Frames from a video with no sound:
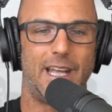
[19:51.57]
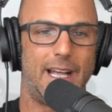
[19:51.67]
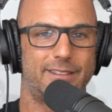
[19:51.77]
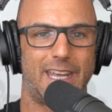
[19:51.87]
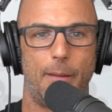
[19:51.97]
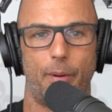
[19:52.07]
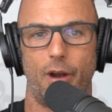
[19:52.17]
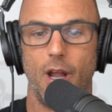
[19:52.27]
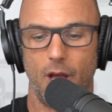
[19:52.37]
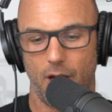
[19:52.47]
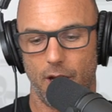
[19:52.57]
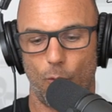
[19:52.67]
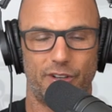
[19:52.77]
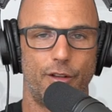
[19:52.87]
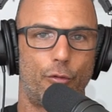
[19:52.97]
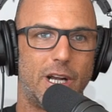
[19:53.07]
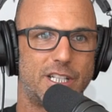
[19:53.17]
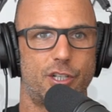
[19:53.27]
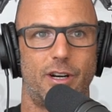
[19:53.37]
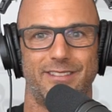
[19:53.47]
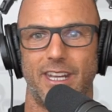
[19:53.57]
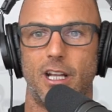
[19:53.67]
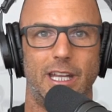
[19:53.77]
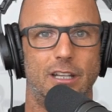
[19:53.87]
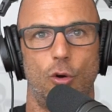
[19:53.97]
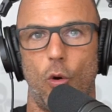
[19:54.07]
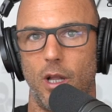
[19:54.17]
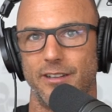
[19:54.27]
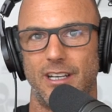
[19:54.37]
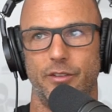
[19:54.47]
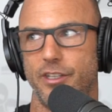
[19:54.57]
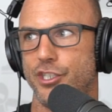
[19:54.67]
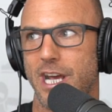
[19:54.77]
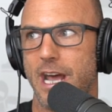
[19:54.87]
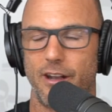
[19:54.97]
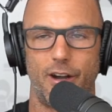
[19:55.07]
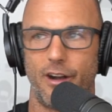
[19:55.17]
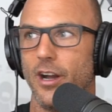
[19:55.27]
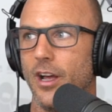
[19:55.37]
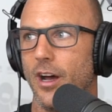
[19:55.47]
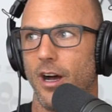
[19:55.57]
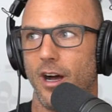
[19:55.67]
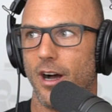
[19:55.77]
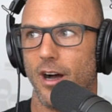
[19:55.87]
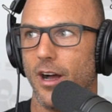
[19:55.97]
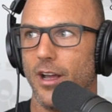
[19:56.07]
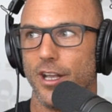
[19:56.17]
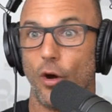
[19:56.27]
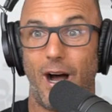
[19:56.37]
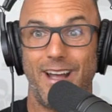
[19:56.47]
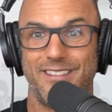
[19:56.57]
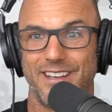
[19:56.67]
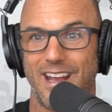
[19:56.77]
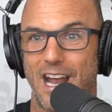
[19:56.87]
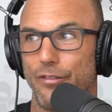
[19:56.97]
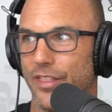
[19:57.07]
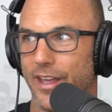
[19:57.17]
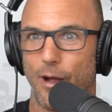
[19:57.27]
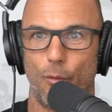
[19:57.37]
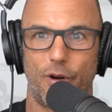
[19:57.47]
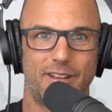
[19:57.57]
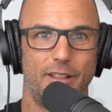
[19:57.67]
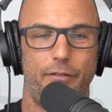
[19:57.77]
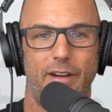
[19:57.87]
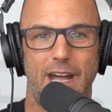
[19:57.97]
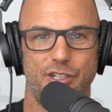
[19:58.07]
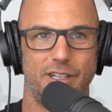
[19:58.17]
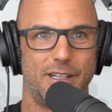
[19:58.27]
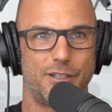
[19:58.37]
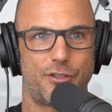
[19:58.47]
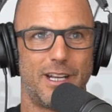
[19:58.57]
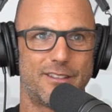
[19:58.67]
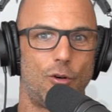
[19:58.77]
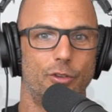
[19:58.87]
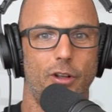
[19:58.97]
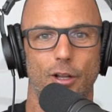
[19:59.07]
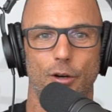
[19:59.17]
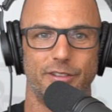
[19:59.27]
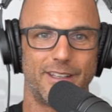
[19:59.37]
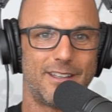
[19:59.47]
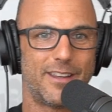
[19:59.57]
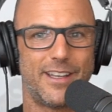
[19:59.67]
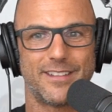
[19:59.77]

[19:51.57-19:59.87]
landscaper. I worked in restaurants. I cleaned toilets. I was a janitor. Uh, you know, I did everything. I worked in the fashion industry. I sold clothes. I did